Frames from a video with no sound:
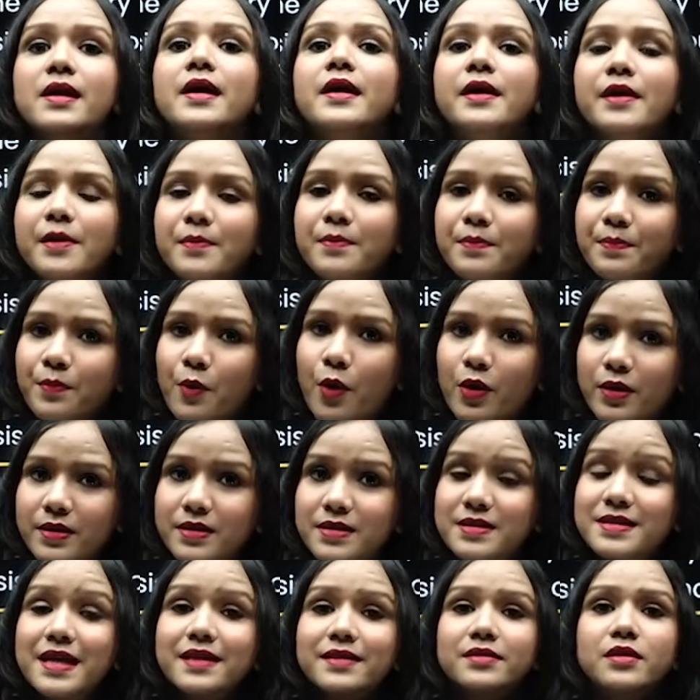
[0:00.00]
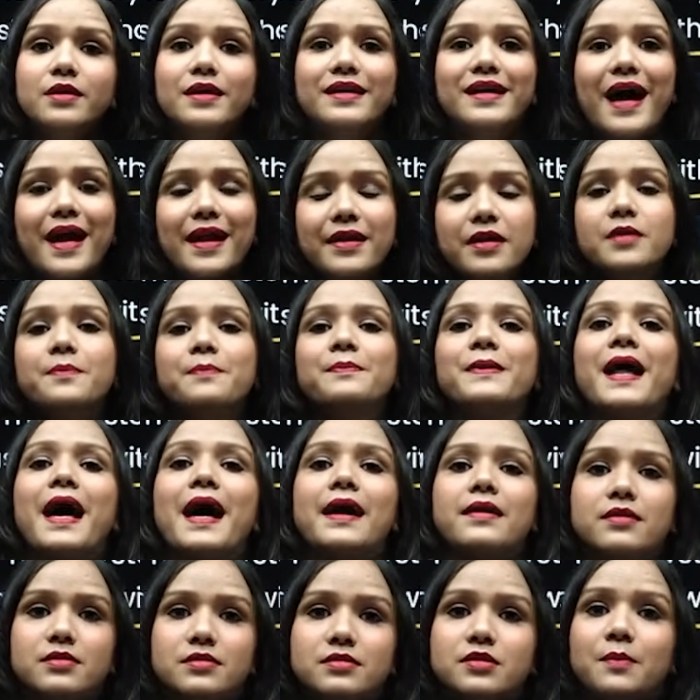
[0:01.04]
importance, and the
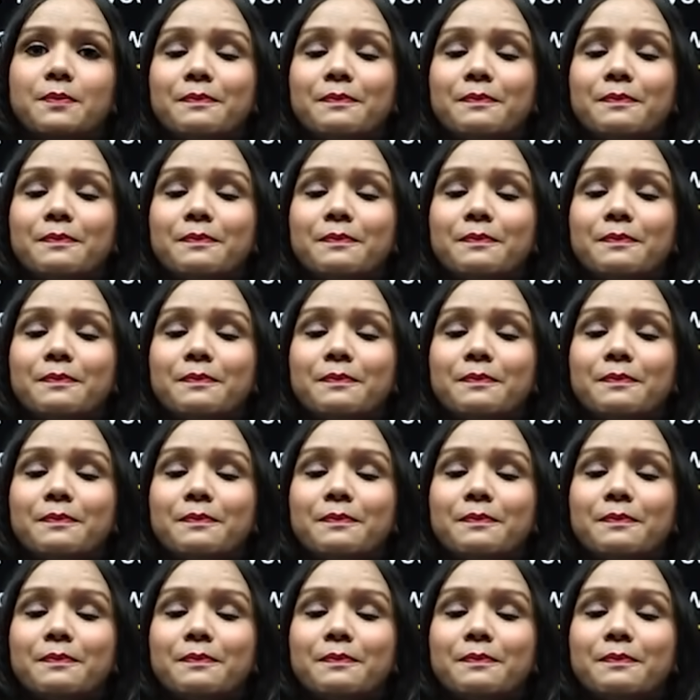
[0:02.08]
black